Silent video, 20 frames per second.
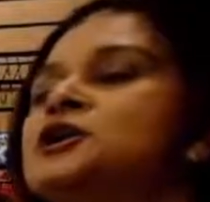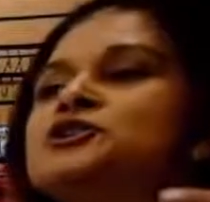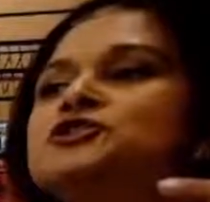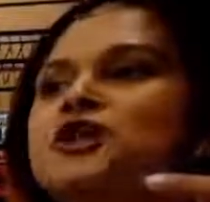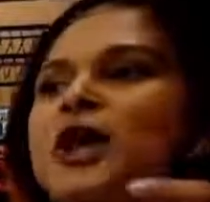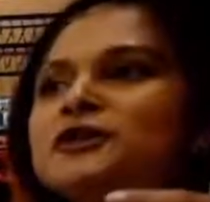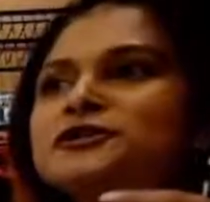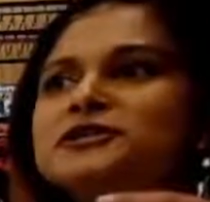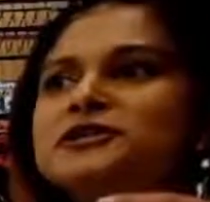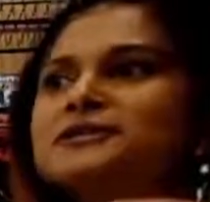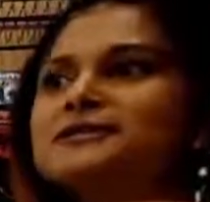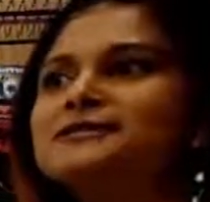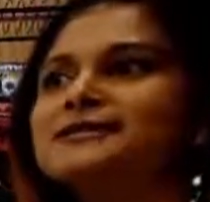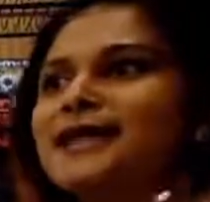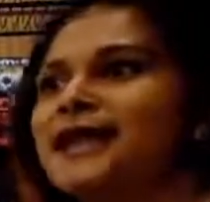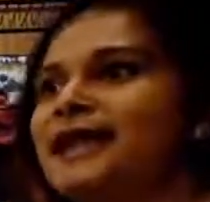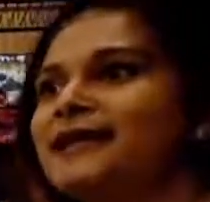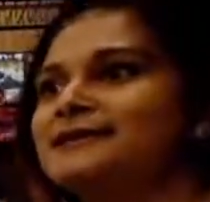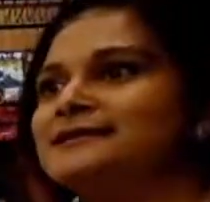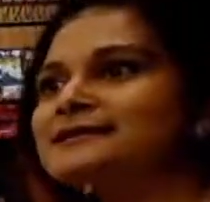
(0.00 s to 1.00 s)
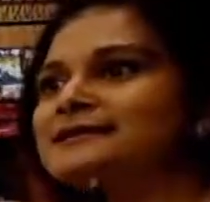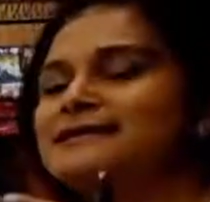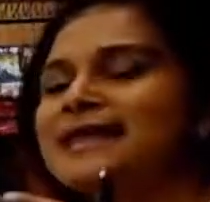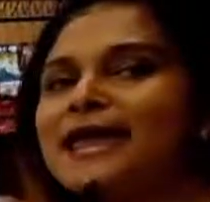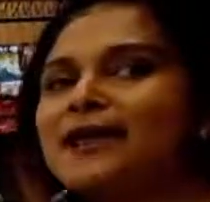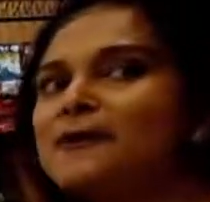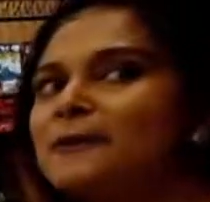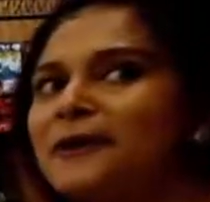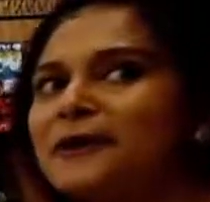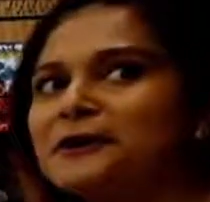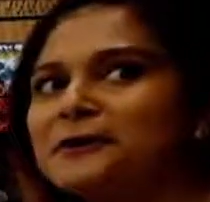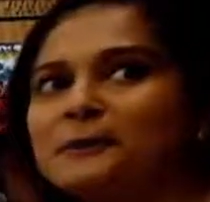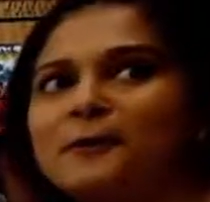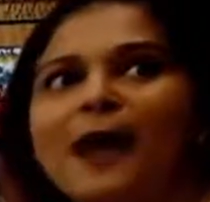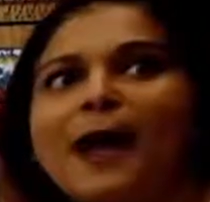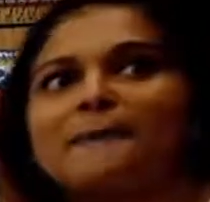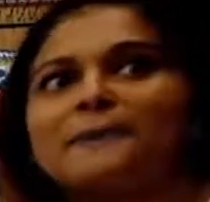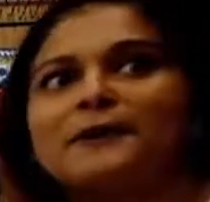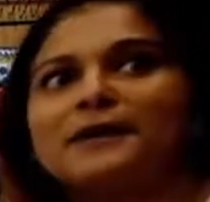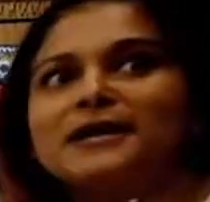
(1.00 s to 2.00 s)
Judges can take away your
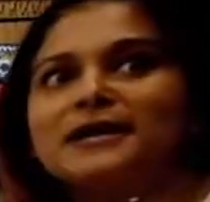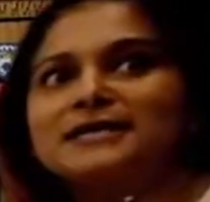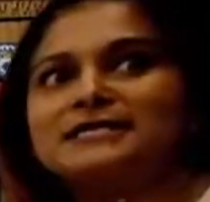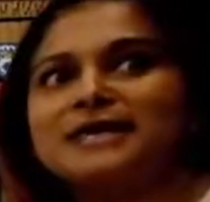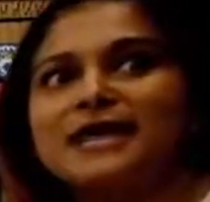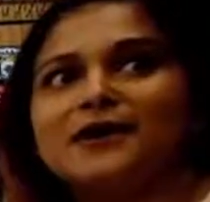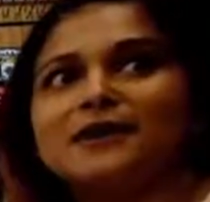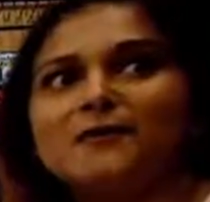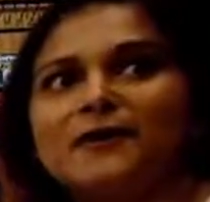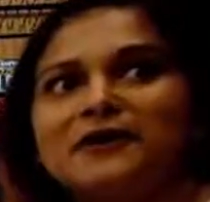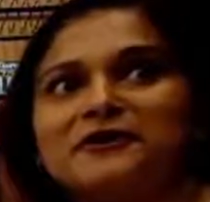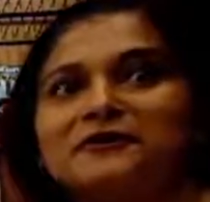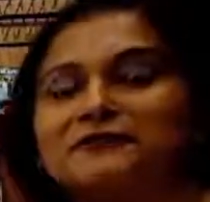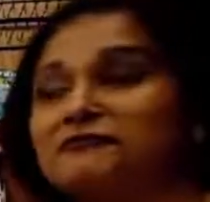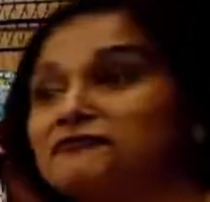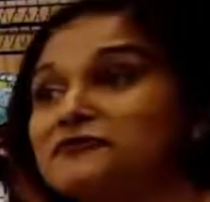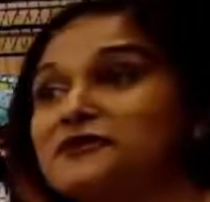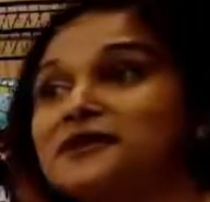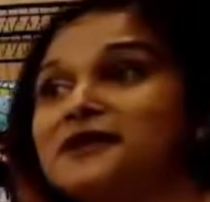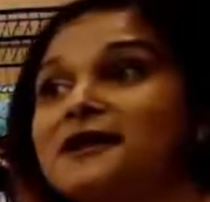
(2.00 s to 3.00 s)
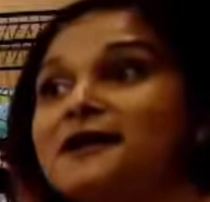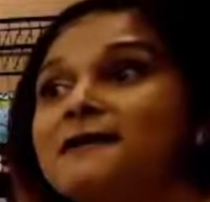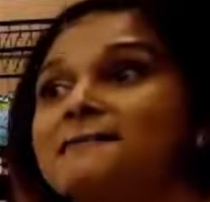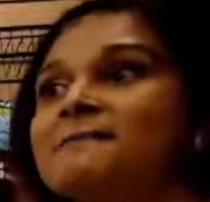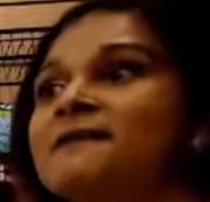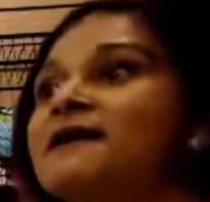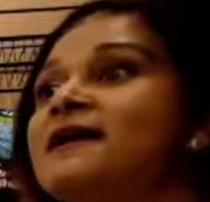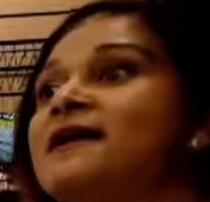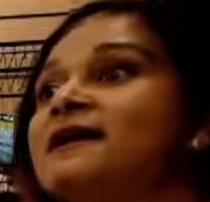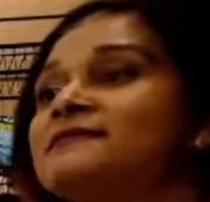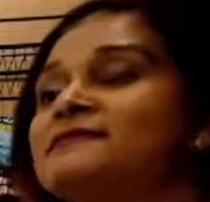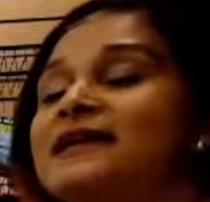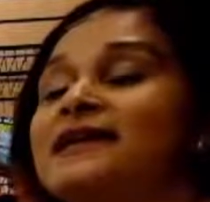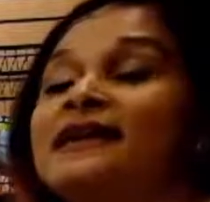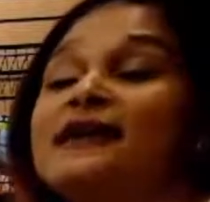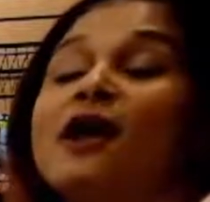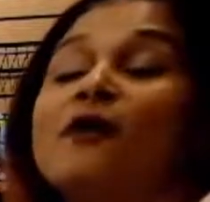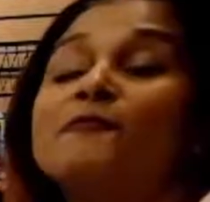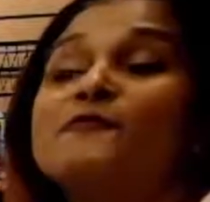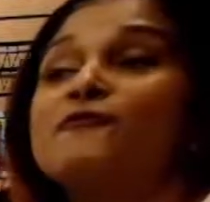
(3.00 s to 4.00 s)
property, take away your freedom. They
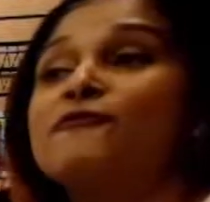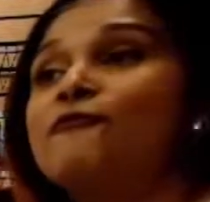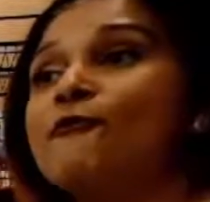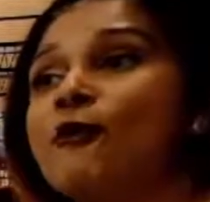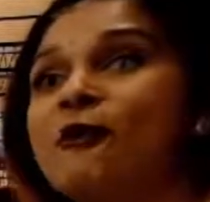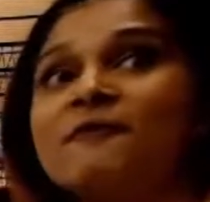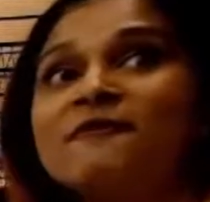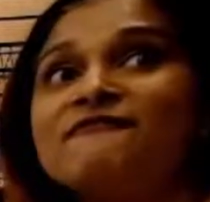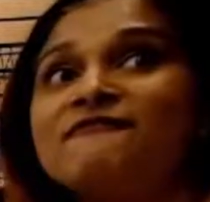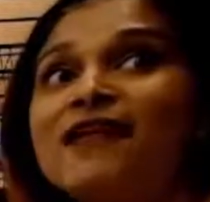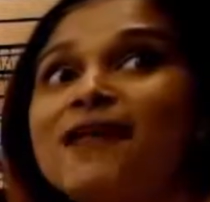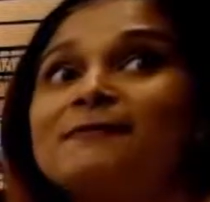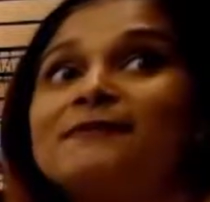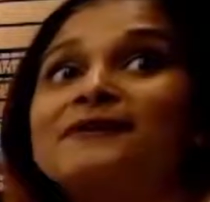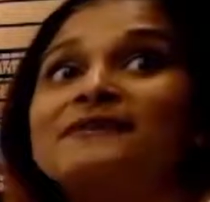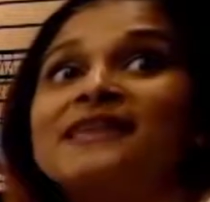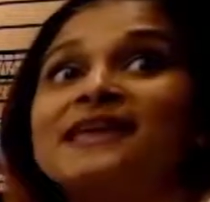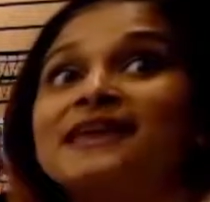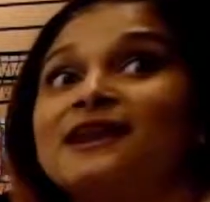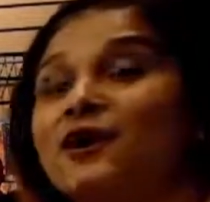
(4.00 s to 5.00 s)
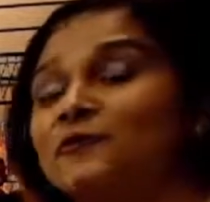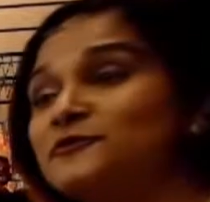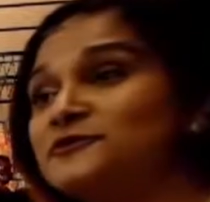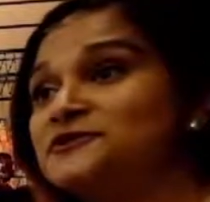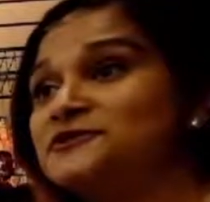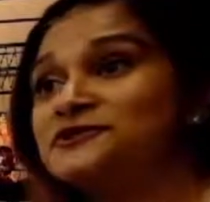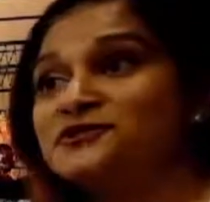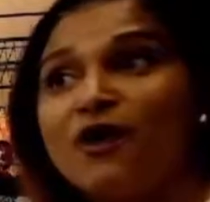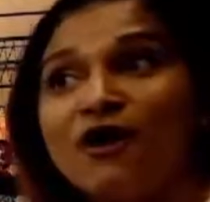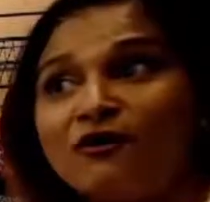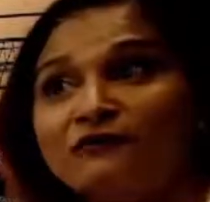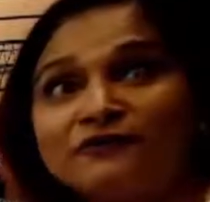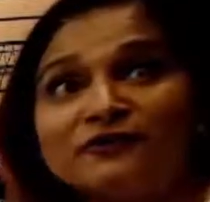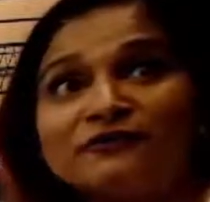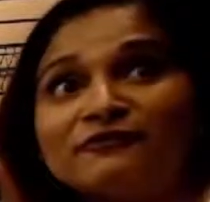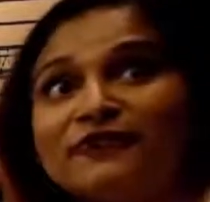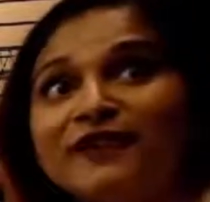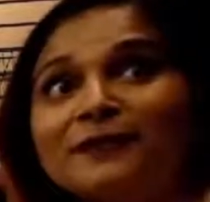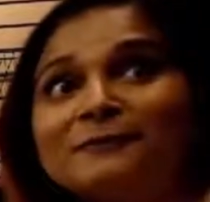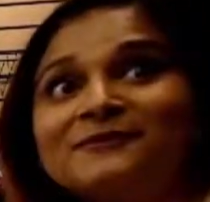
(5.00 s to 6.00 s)
can help you form a family. They can help you dissolve
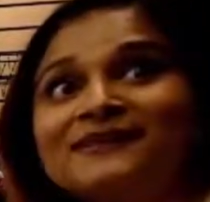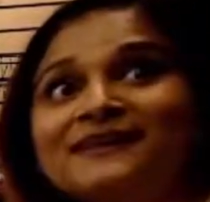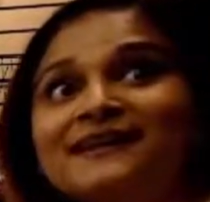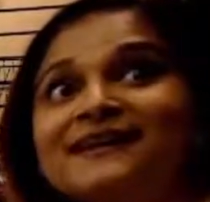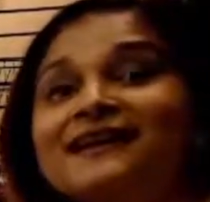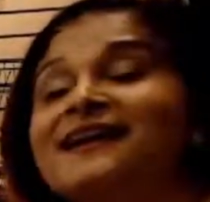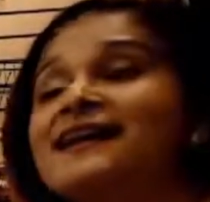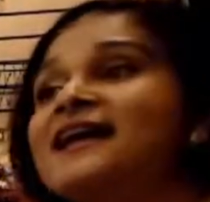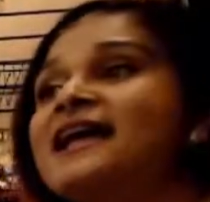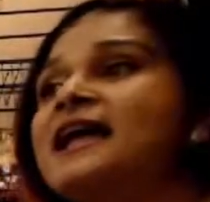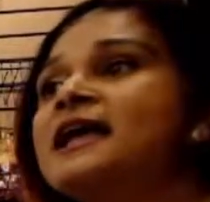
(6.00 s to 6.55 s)
your family.